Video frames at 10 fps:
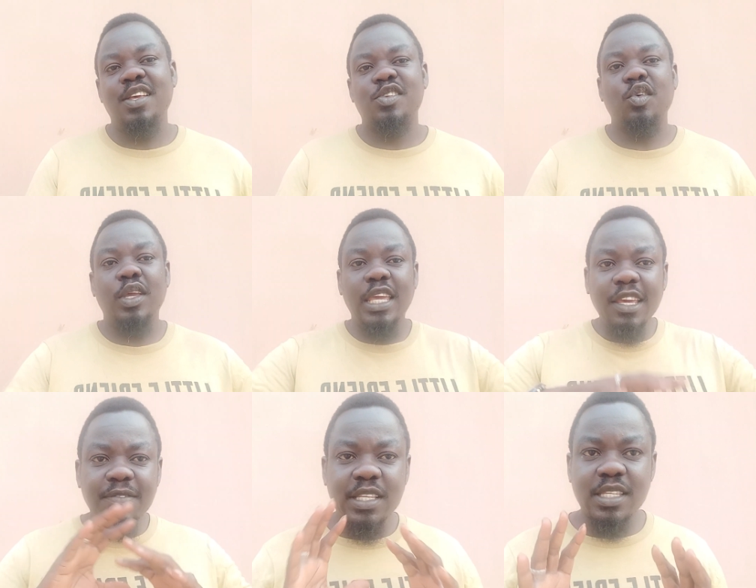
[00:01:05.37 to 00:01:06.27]
So
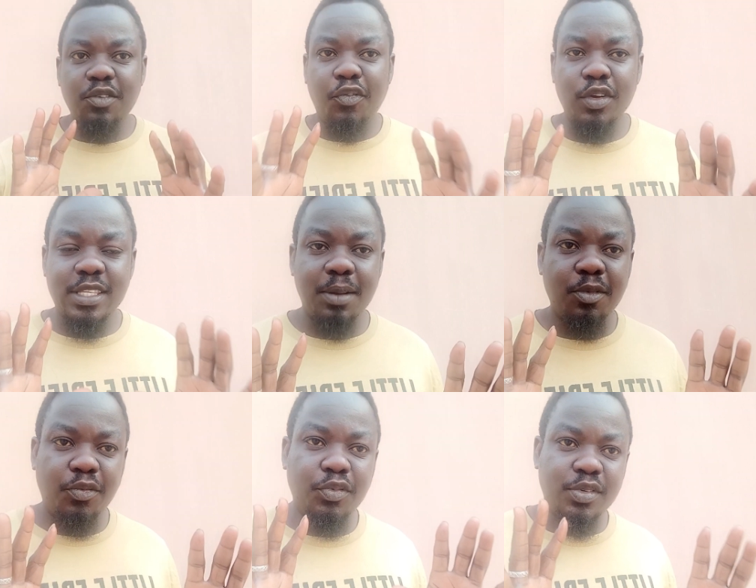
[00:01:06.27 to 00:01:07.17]
if this is the first time
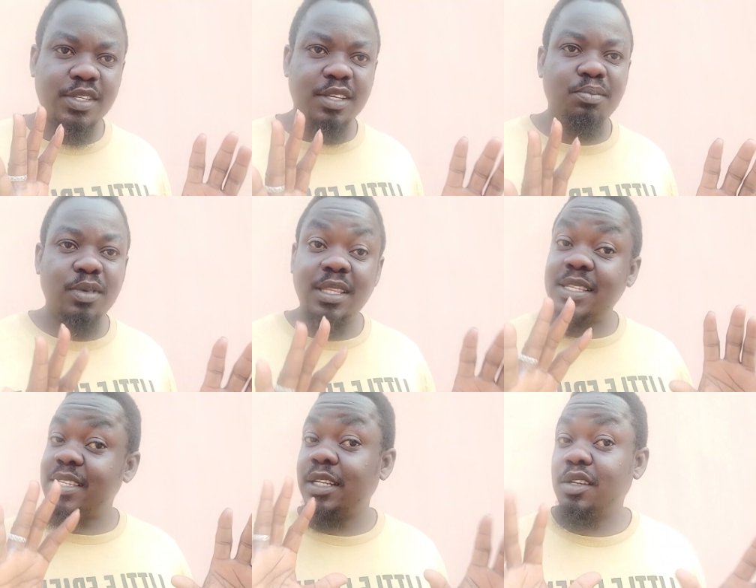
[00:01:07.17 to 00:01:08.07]
of you seeing me,
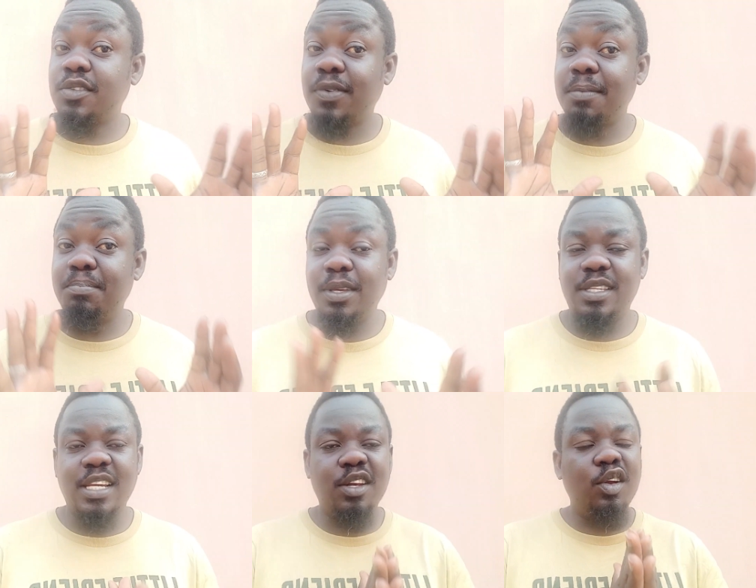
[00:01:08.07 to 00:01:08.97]
this is Let Us Farm
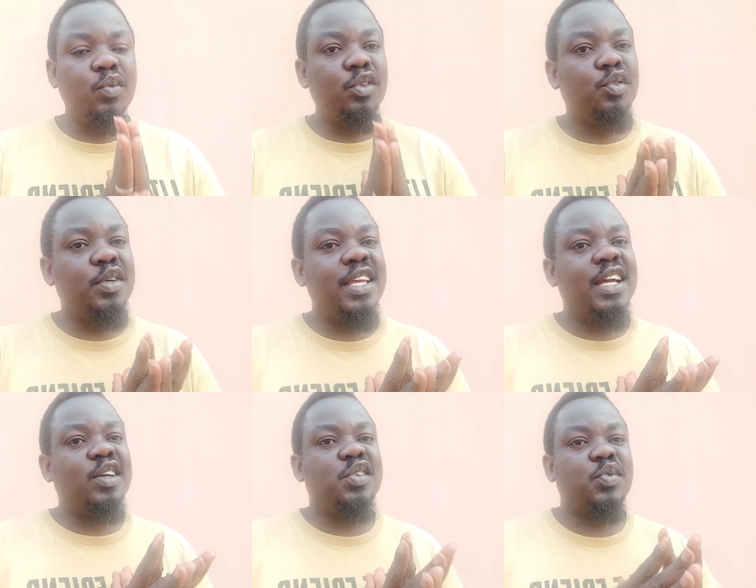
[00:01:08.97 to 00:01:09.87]
page, and all we do
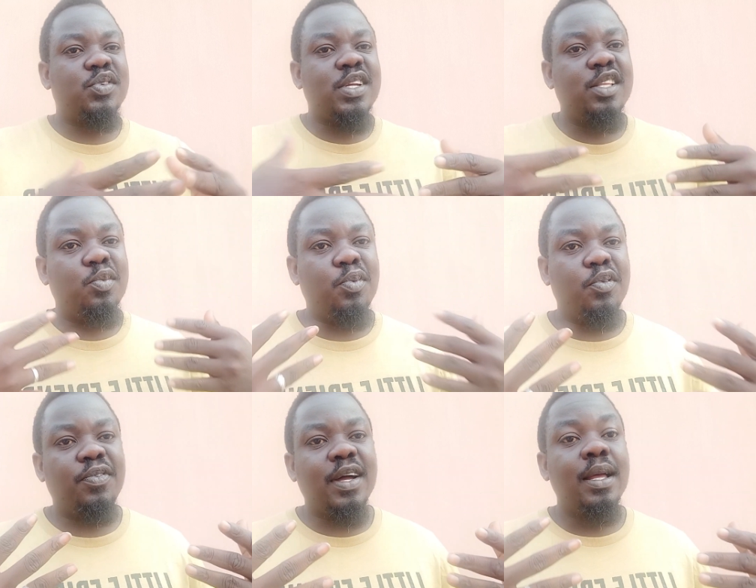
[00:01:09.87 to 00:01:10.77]
here is we try to
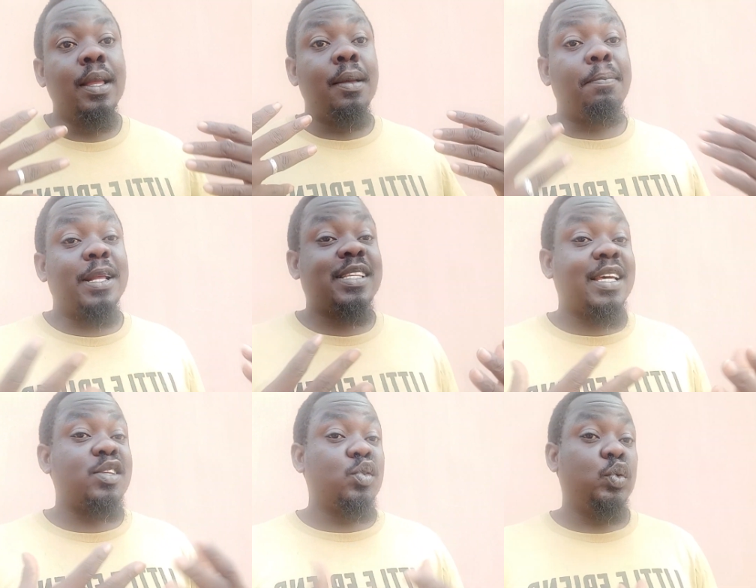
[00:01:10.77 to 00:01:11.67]
provide
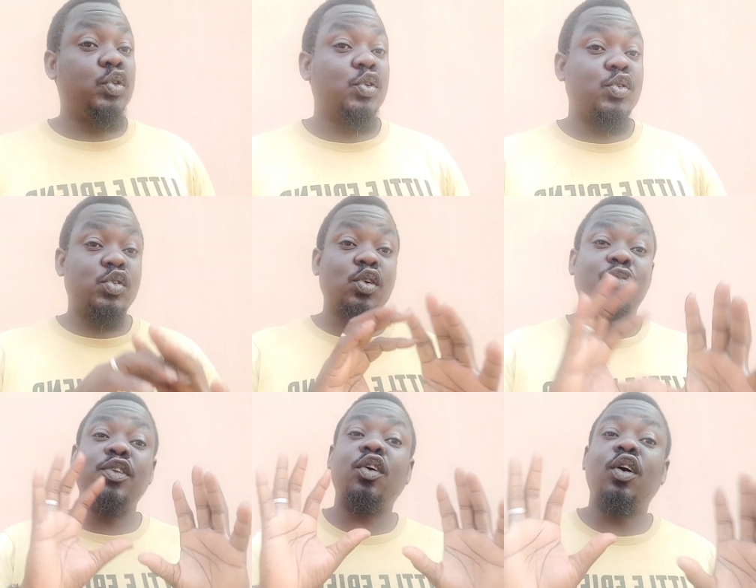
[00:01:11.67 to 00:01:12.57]
practical solutions to
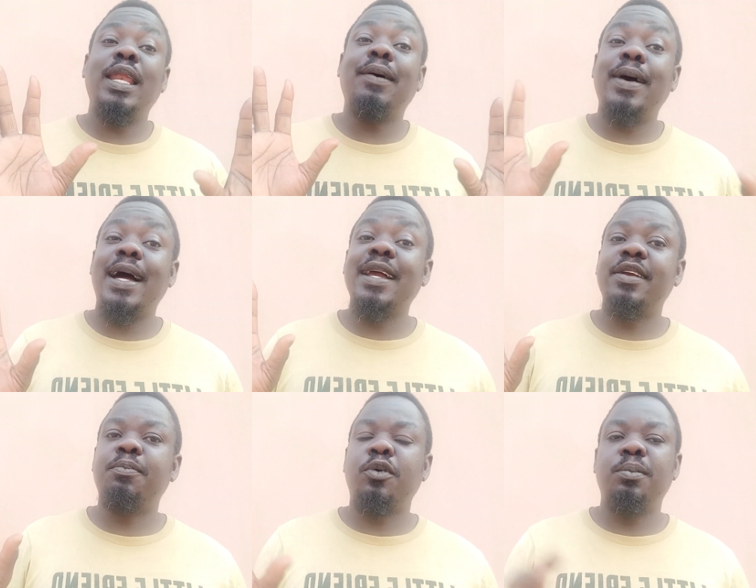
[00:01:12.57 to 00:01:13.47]
solving all our
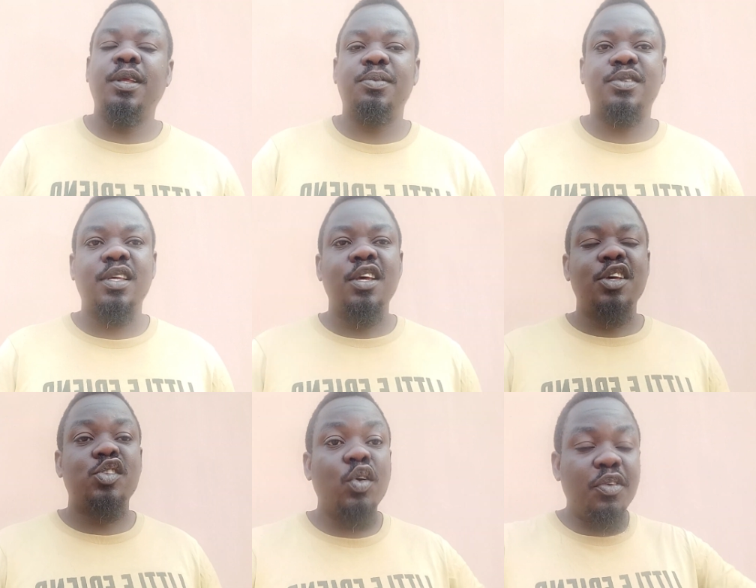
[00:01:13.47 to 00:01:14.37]
agri problems.
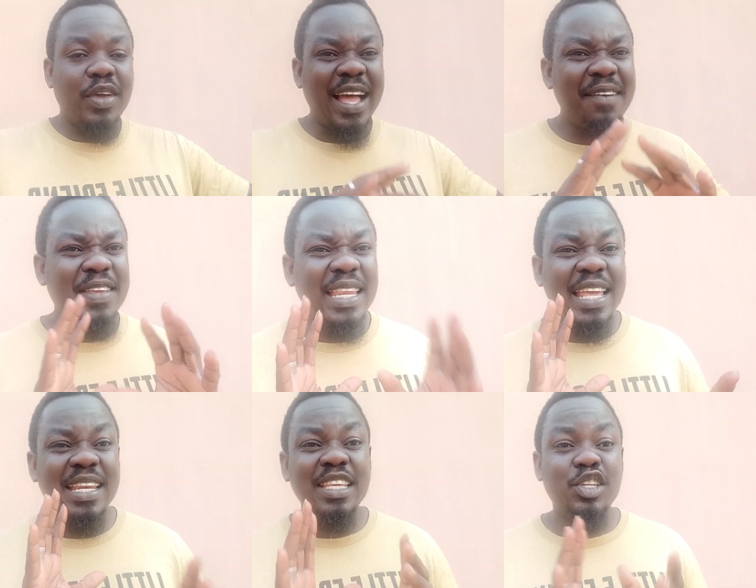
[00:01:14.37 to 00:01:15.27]
So if you're having
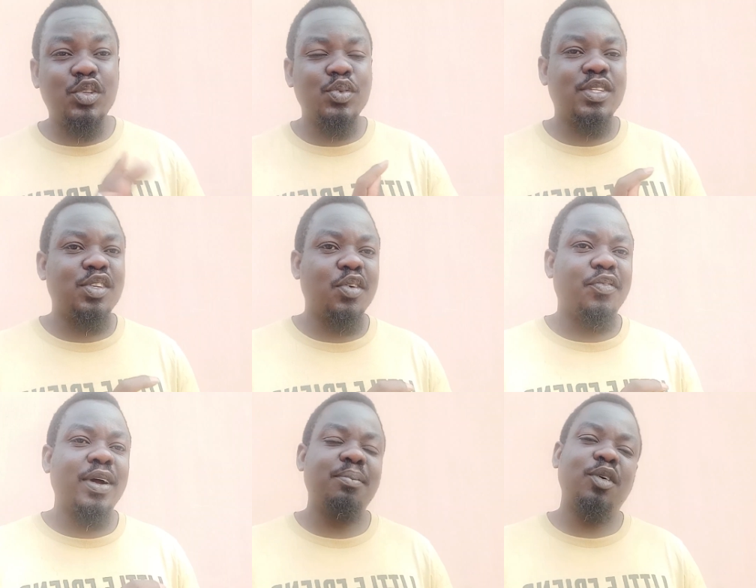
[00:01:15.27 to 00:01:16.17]
any issues in your
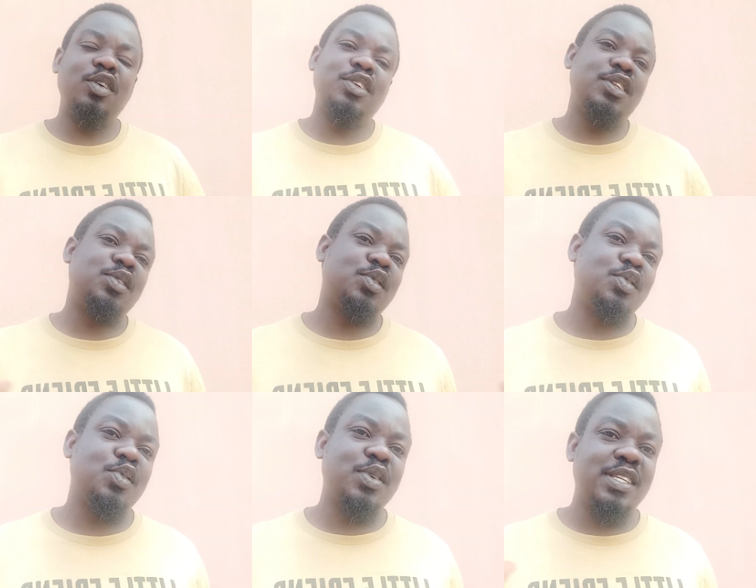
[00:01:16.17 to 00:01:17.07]
farm, all you need to
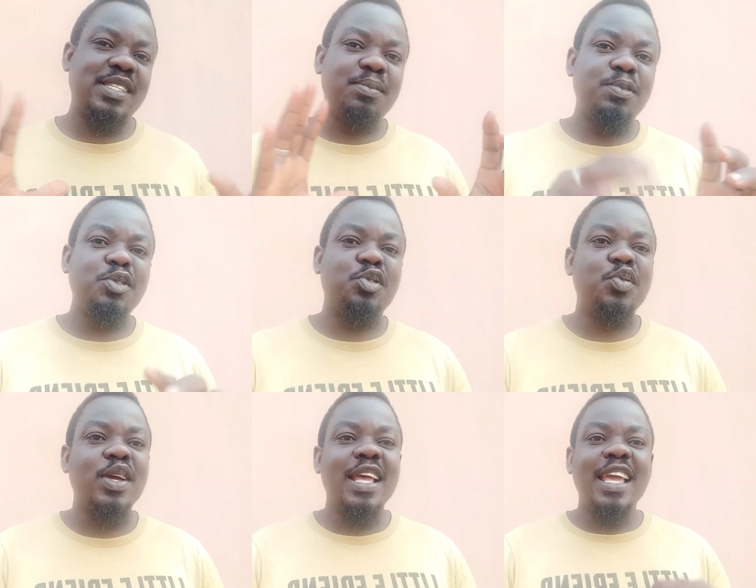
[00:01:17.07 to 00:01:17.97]
do is simply
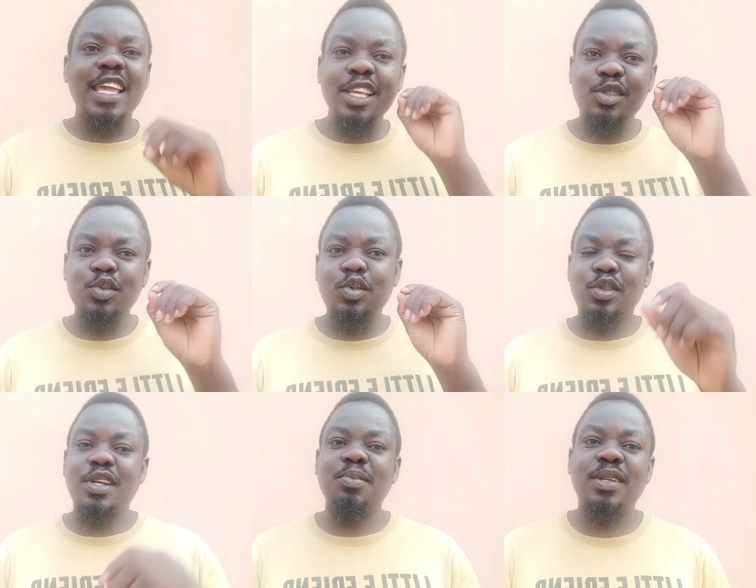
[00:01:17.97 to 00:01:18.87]
do a 2 to
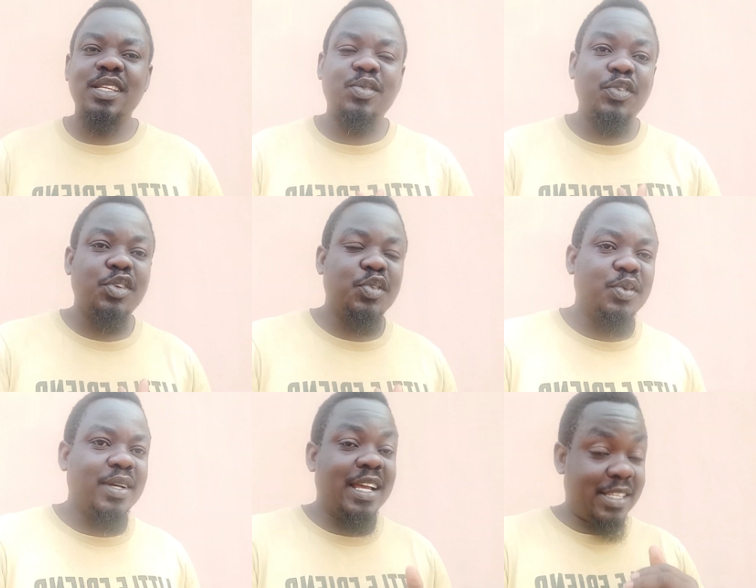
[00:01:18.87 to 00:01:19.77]
3 minute video
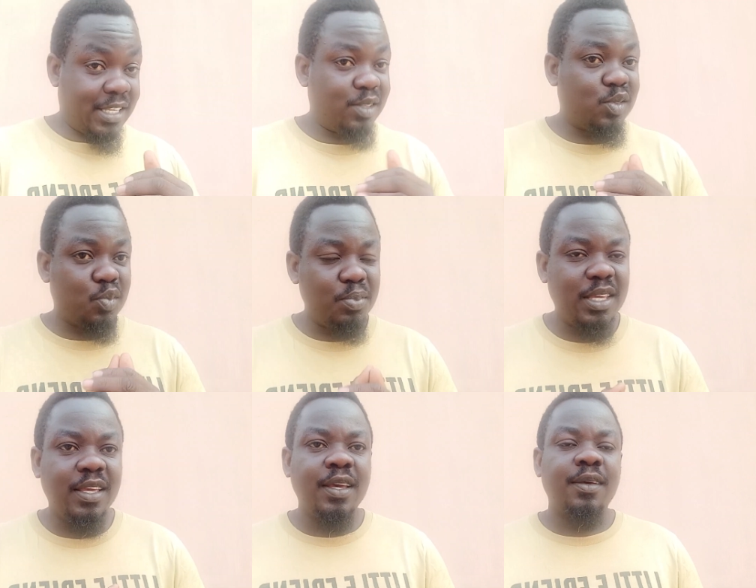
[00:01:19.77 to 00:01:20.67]
and send to me.